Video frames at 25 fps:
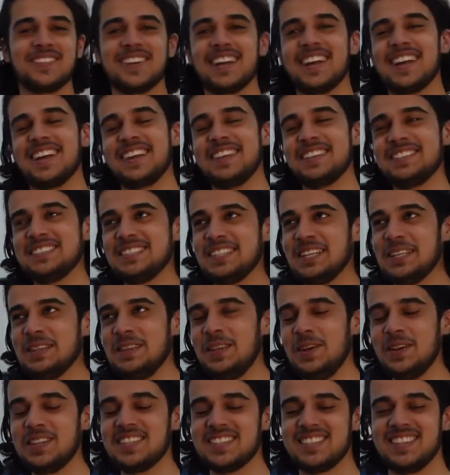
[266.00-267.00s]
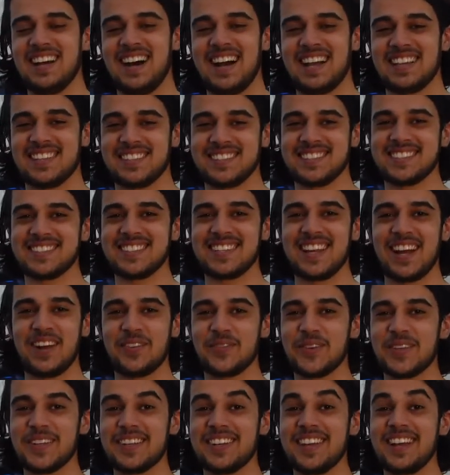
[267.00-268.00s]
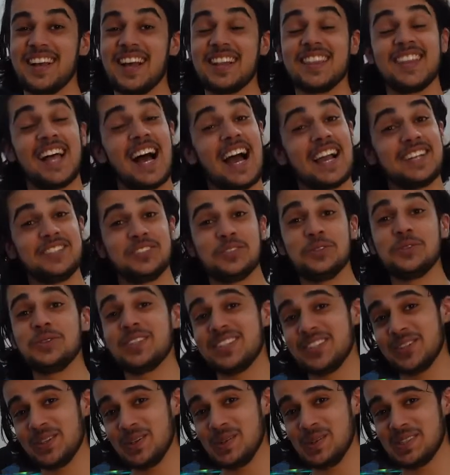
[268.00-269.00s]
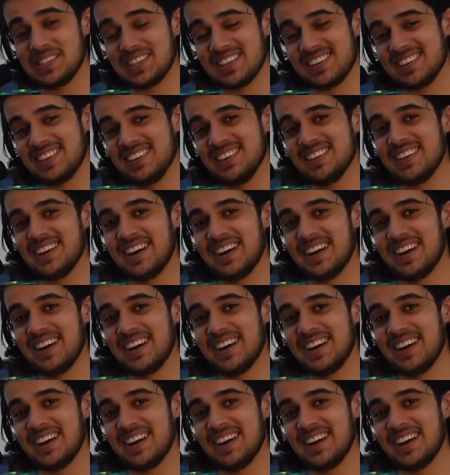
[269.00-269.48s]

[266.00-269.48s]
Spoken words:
It looks nice. I mean, I do use it.